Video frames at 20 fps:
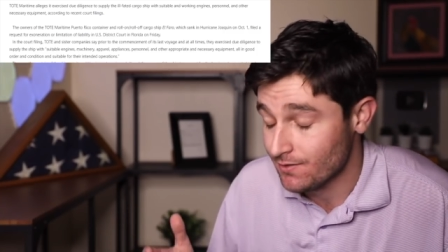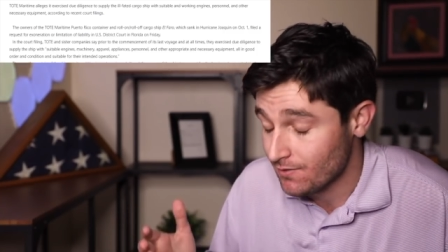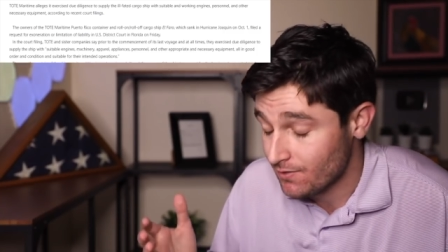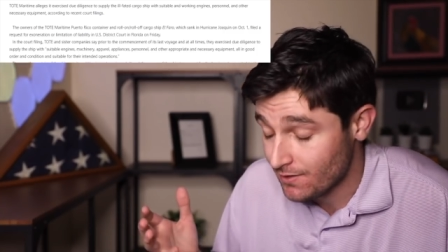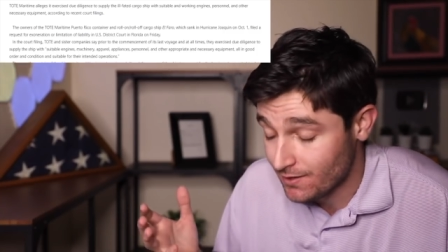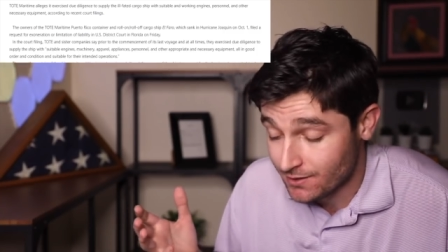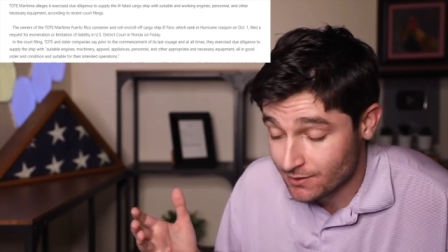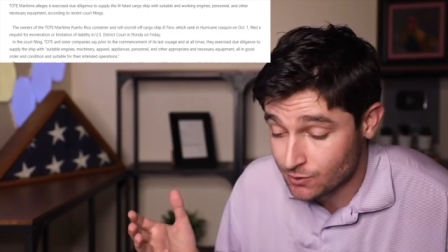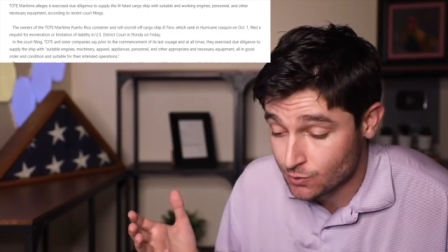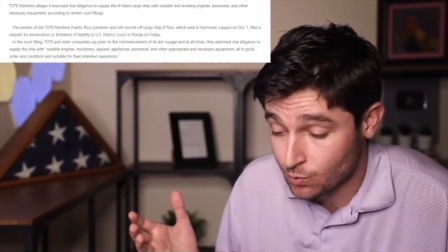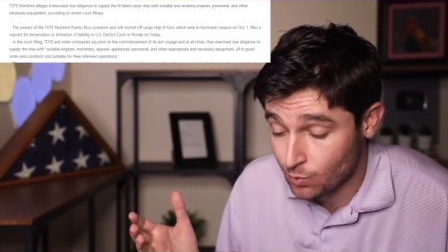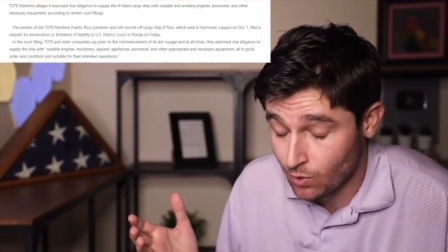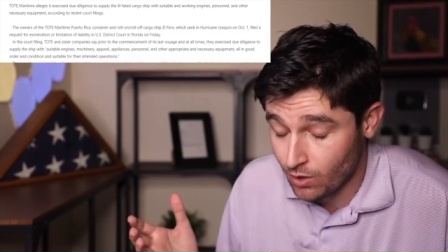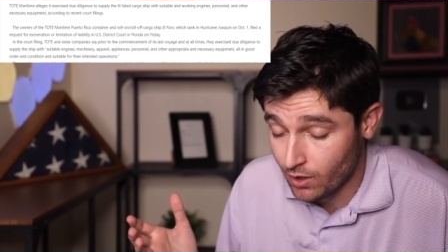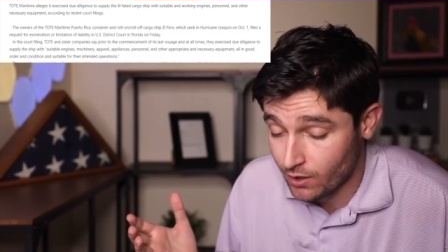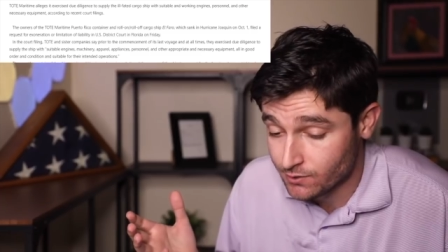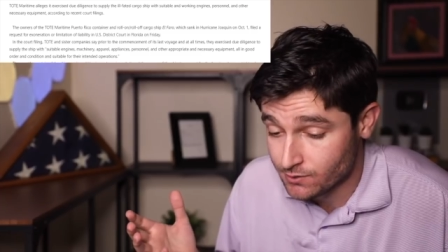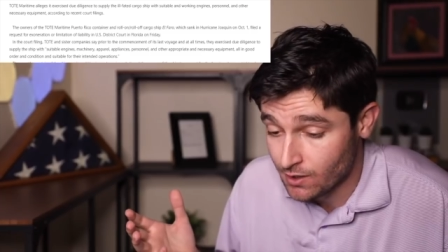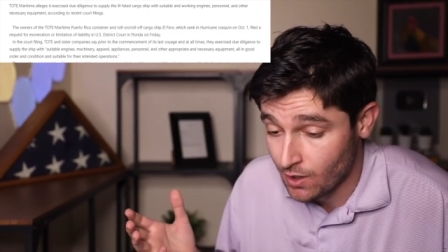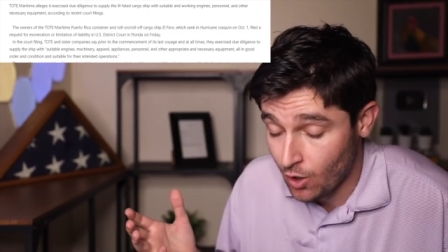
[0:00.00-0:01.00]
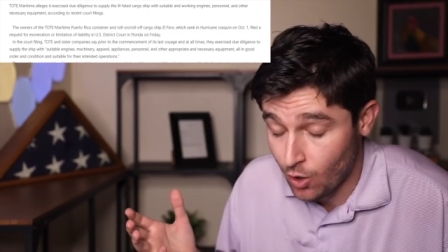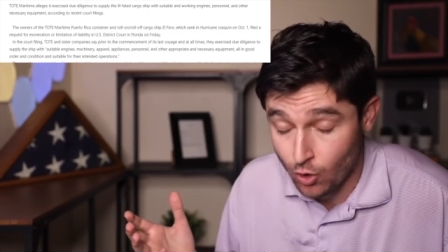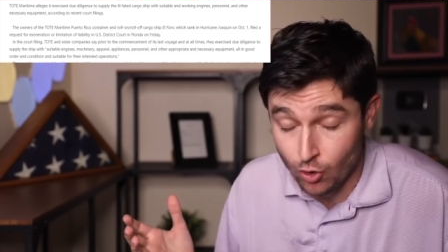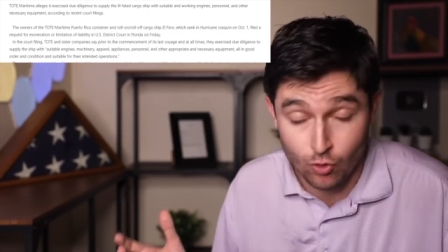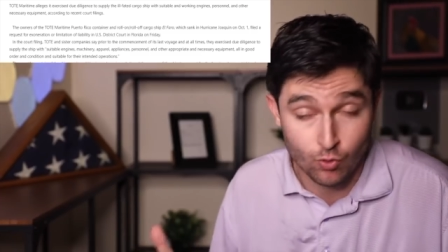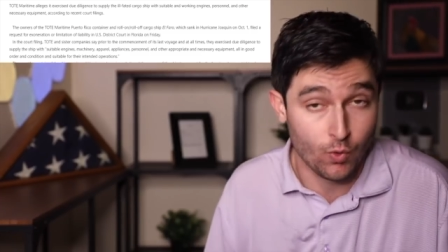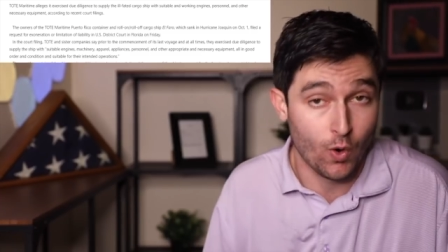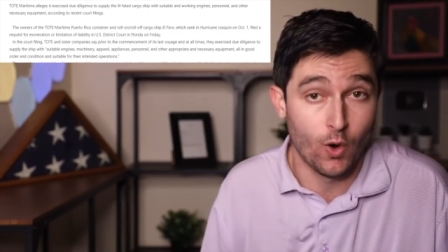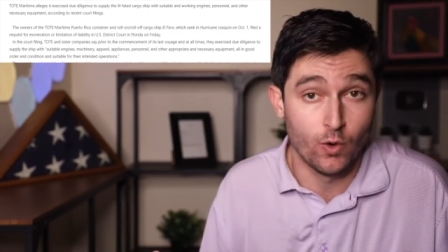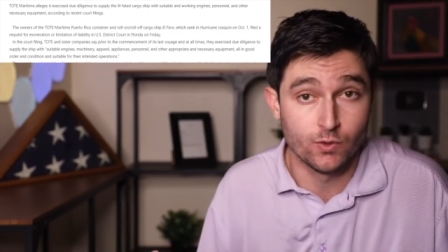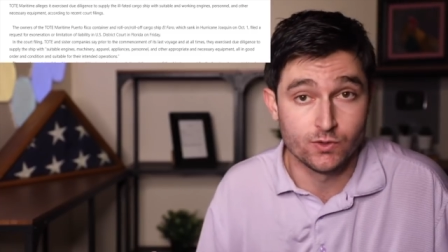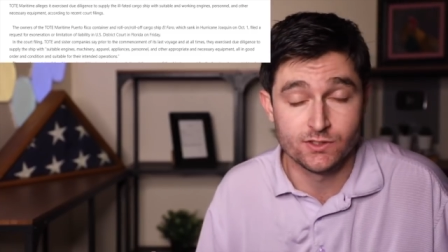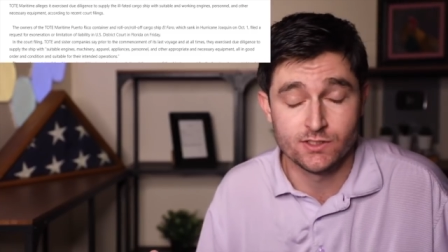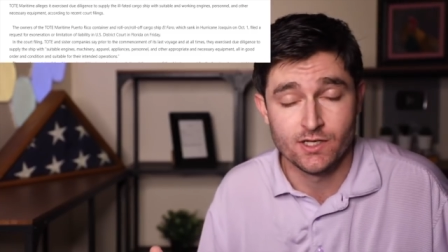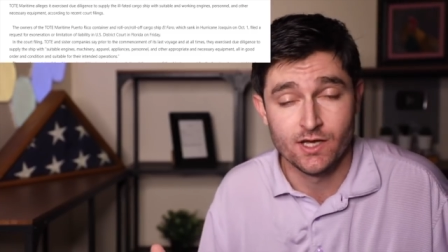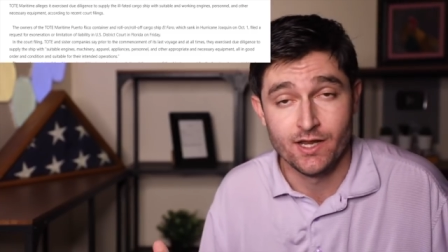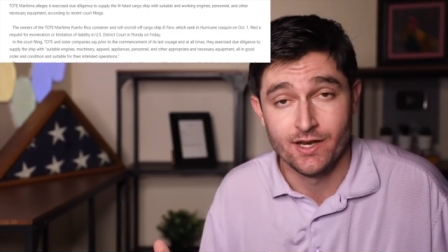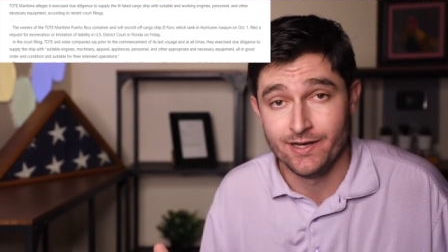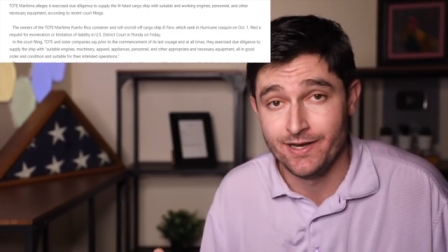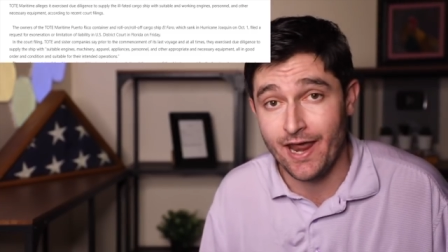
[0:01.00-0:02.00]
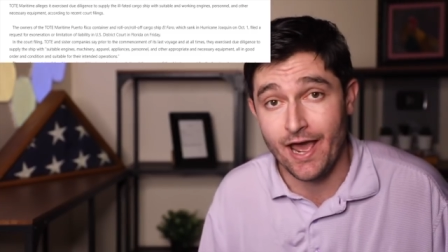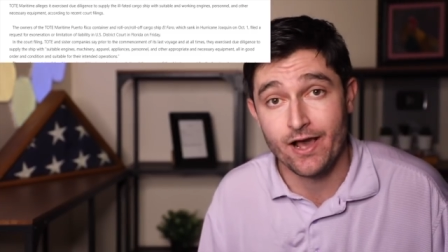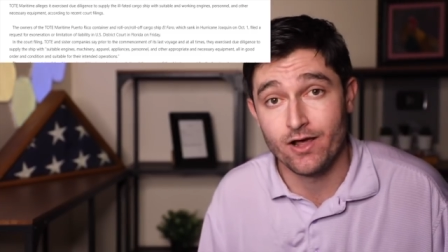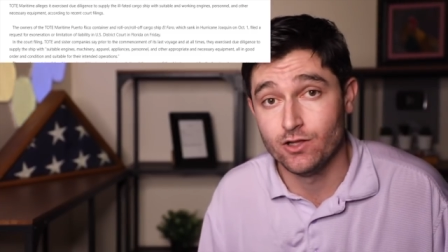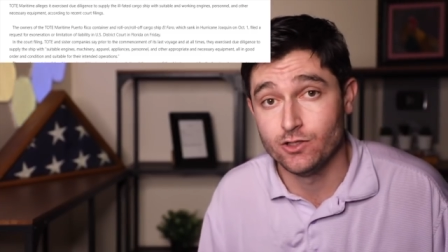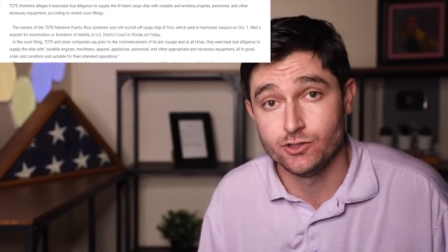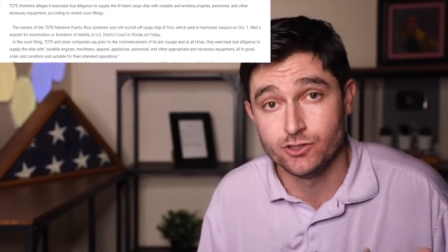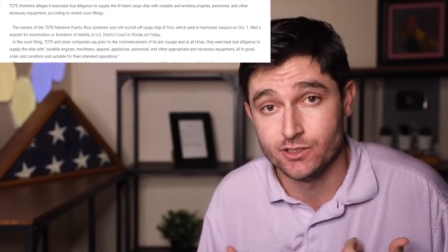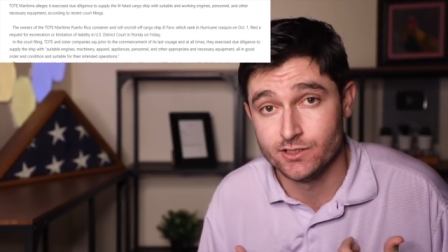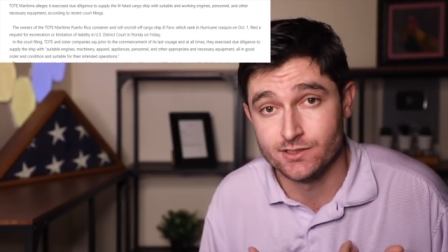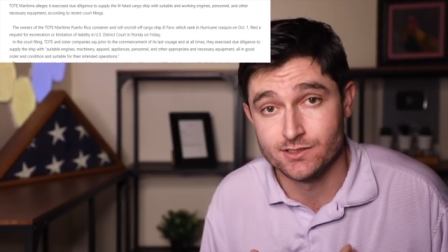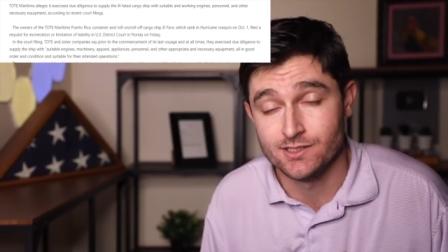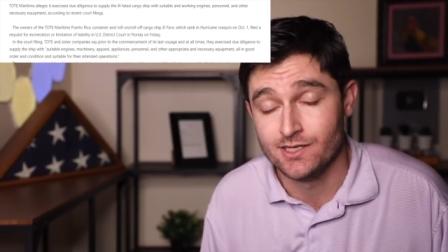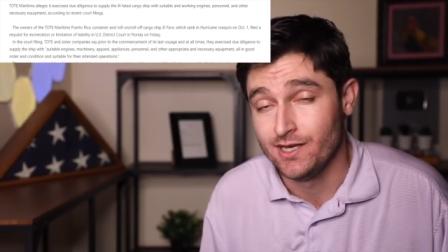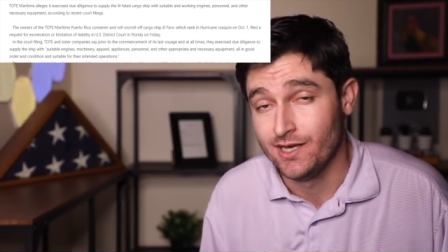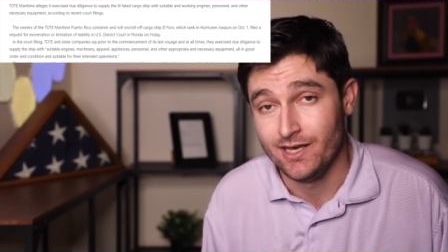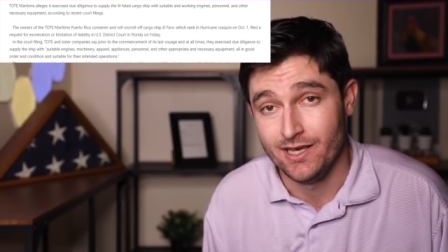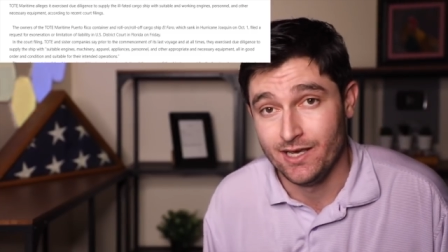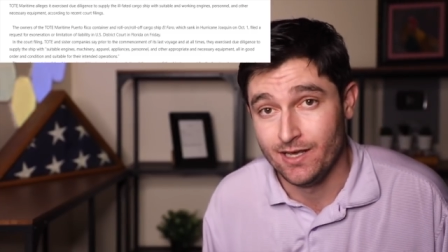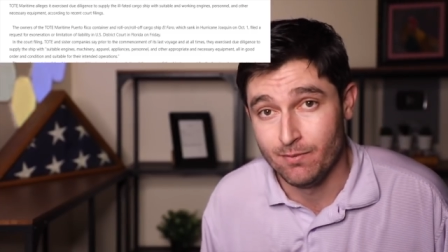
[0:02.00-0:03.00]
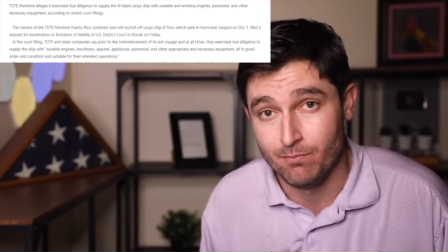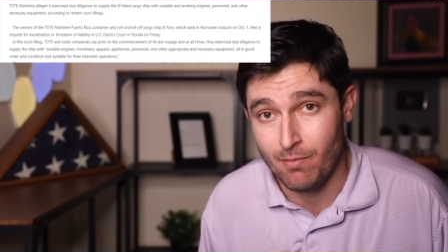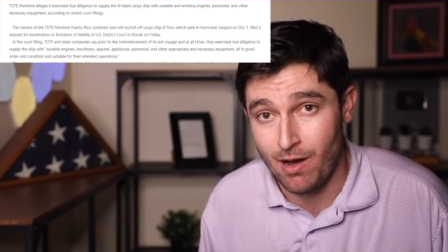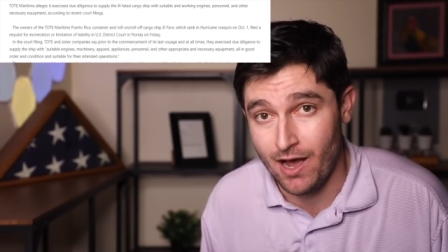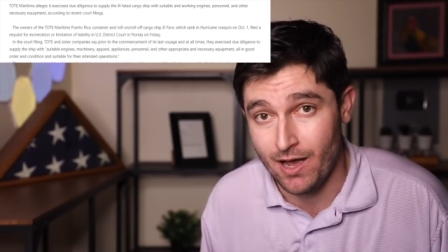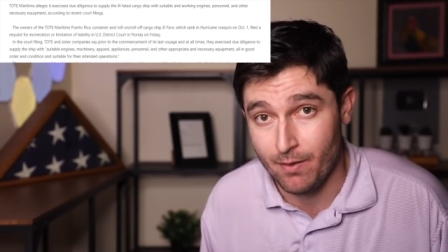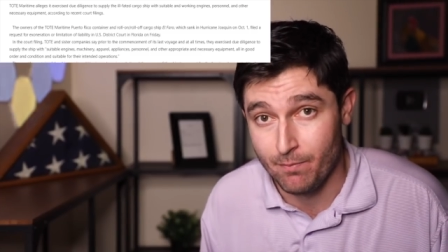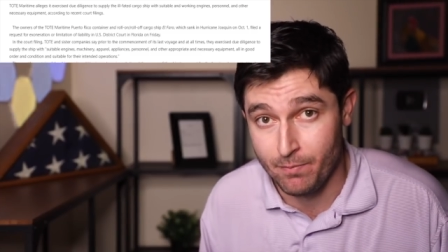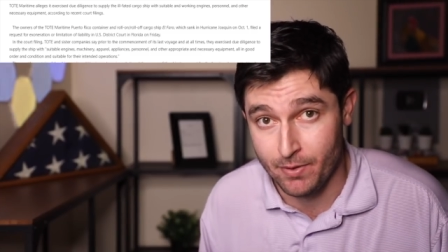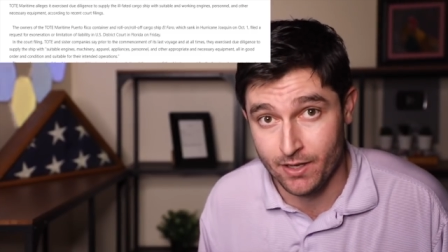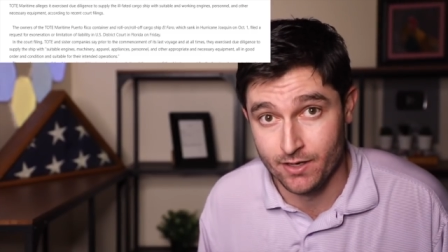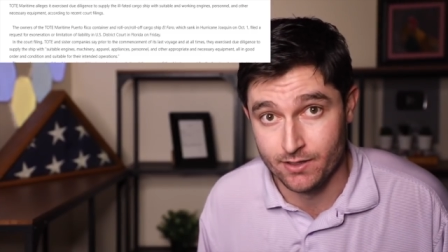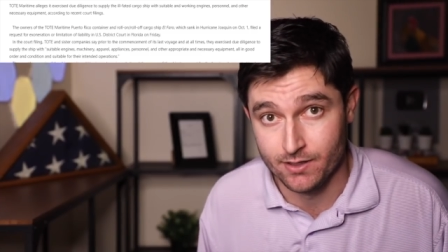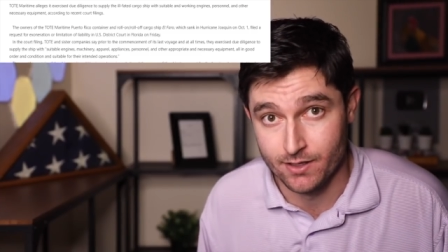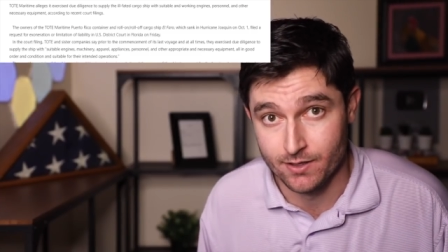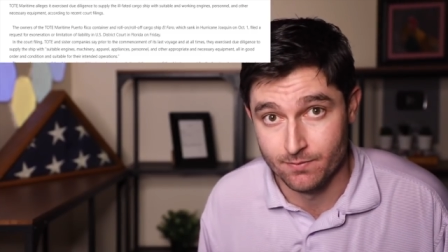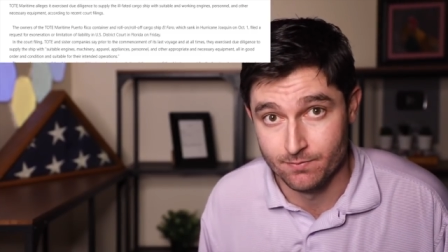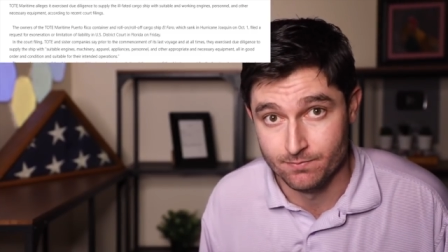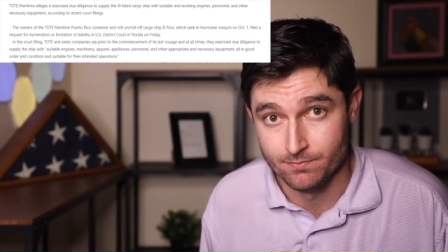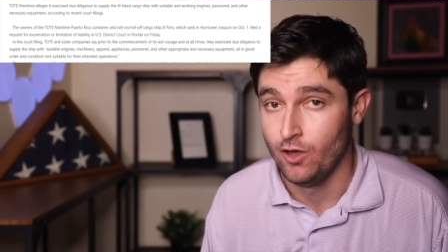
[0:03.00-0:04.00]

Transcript: This was gross negligence, in my opinion.